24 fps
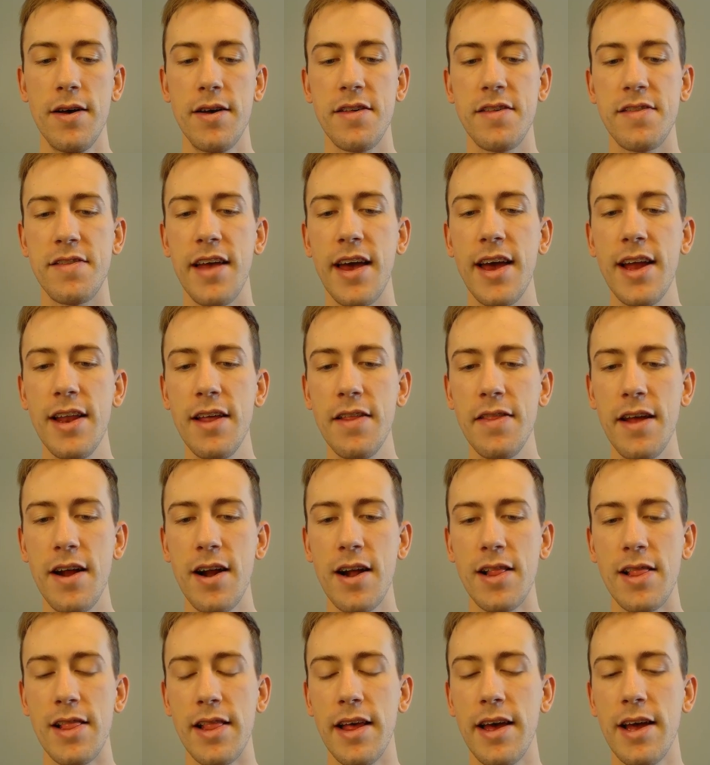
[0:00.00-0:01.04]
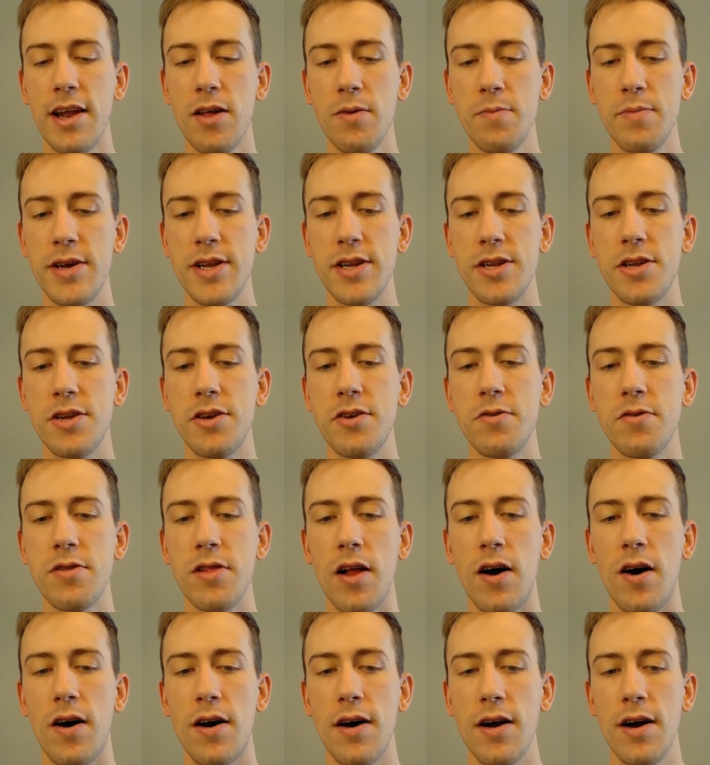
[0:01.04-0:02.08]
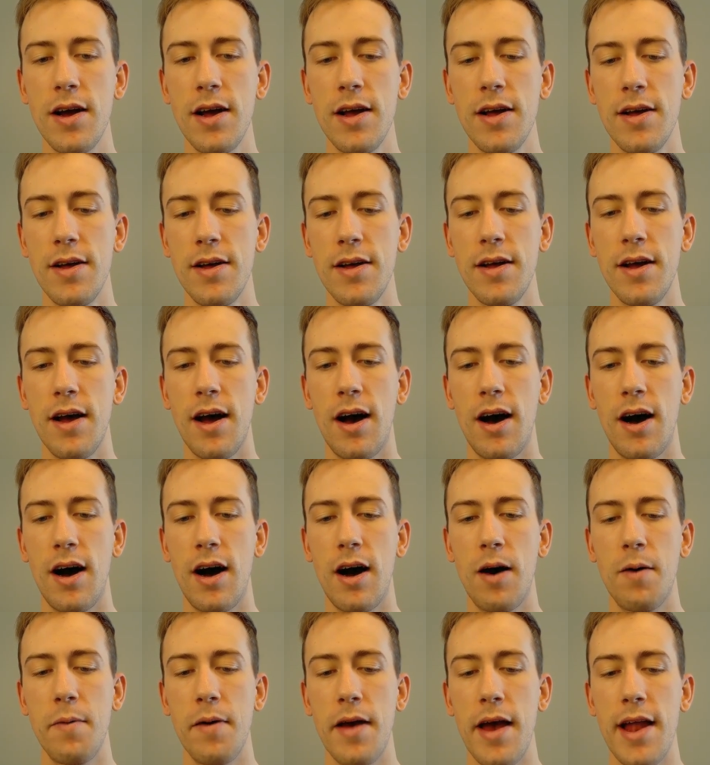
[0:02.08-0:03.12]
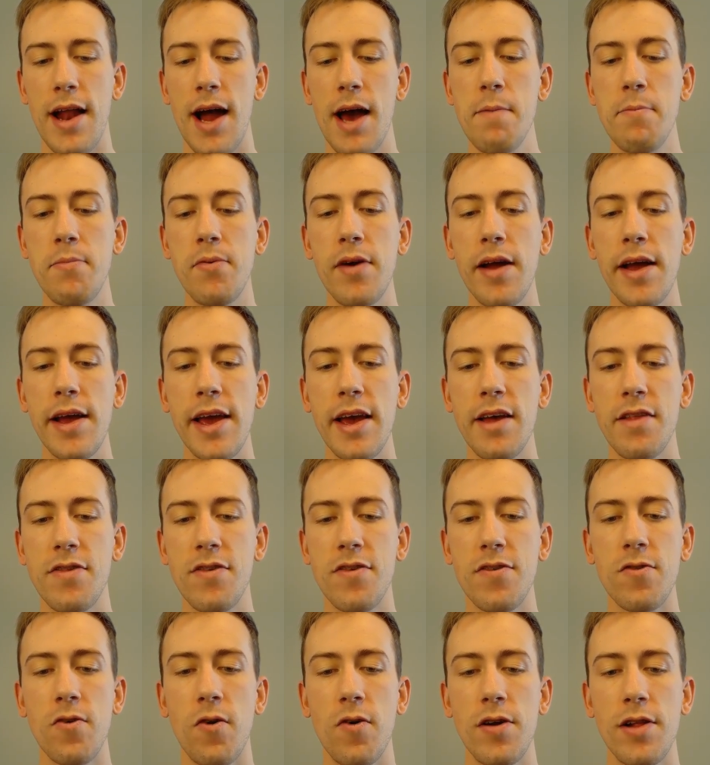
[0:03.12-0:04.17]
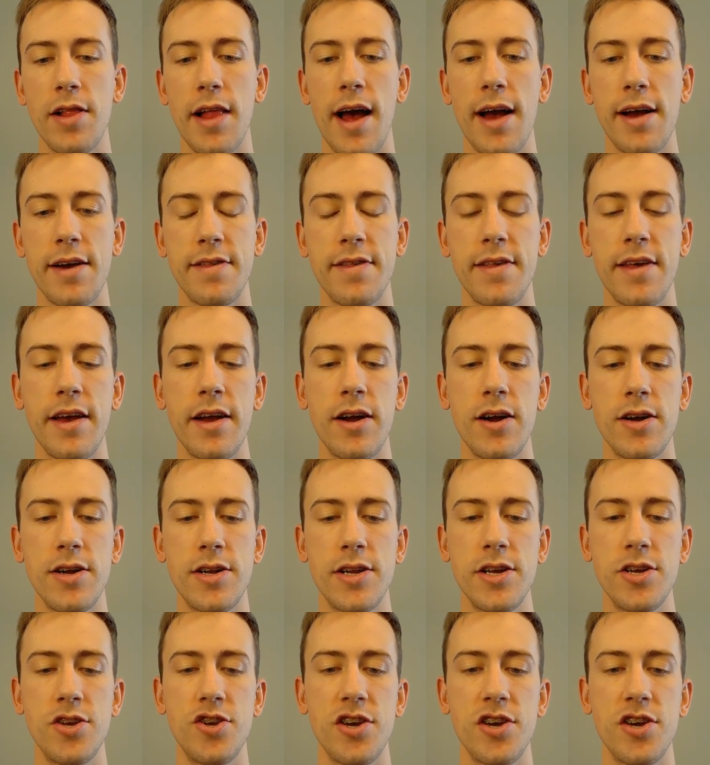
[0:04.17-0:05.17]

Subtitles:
Stayed in there a little bit too long. And I bring in SNORLAX here to